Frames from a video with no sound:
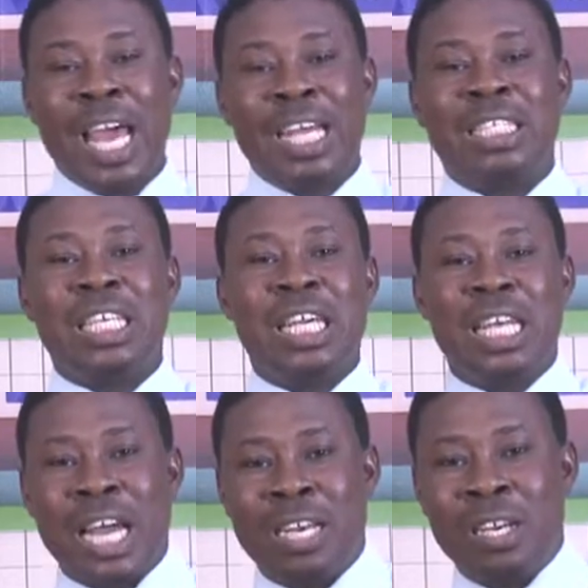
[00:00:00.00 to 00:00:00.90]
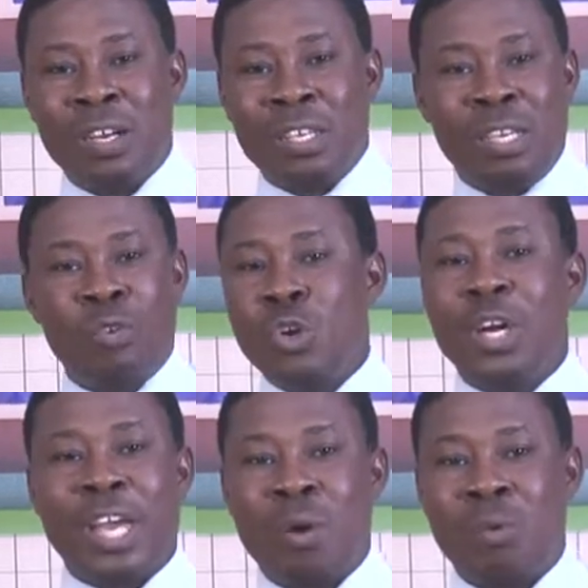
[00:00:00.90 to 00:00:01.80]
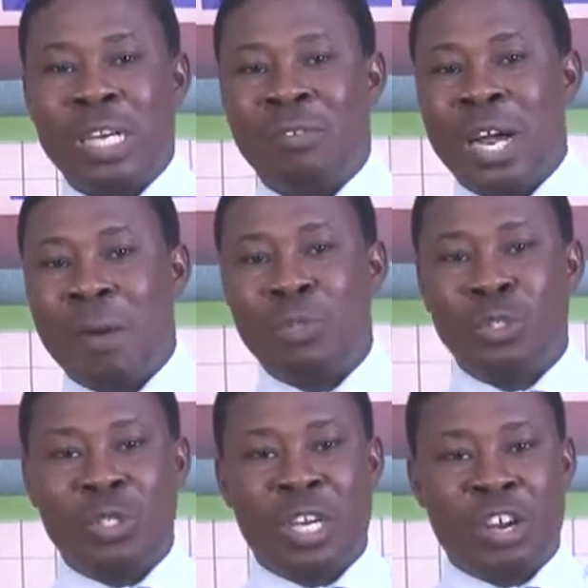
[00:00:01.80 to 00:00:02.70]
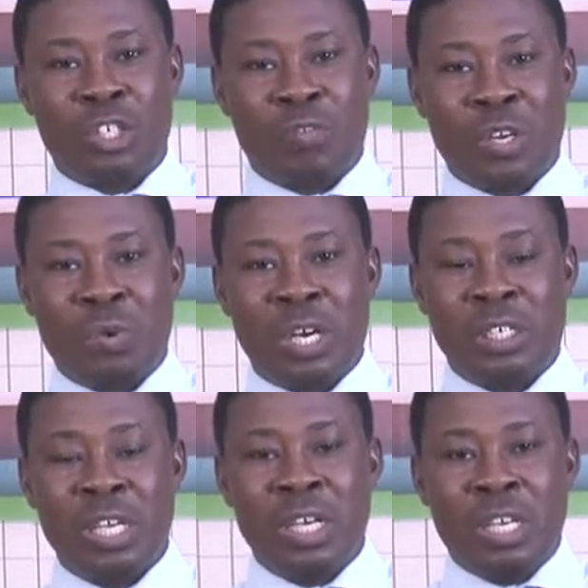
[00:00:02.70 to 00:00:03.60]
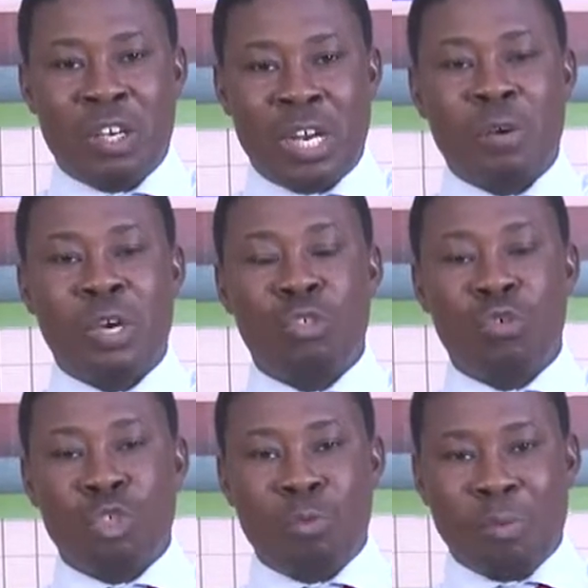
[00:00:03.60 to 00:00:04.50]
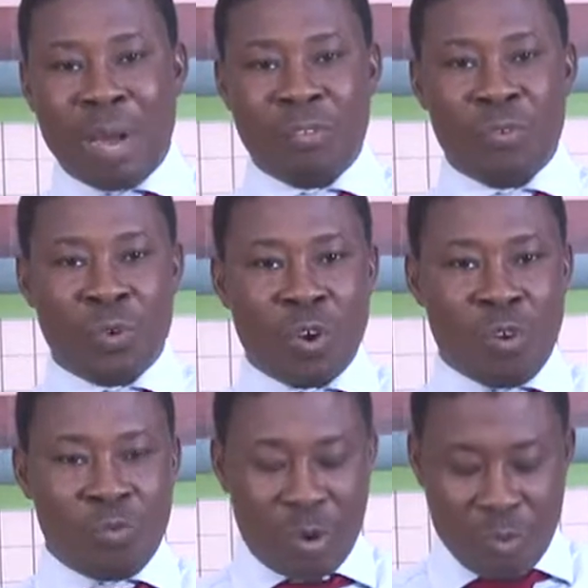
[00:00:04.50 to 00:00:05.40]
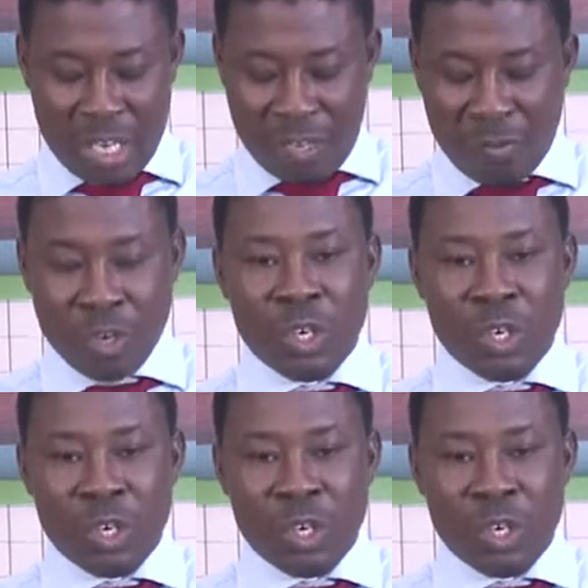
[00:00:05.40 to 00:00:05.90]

and say that we don't care whatever happens to the rest of the world. In other words, we should be mindful of what we give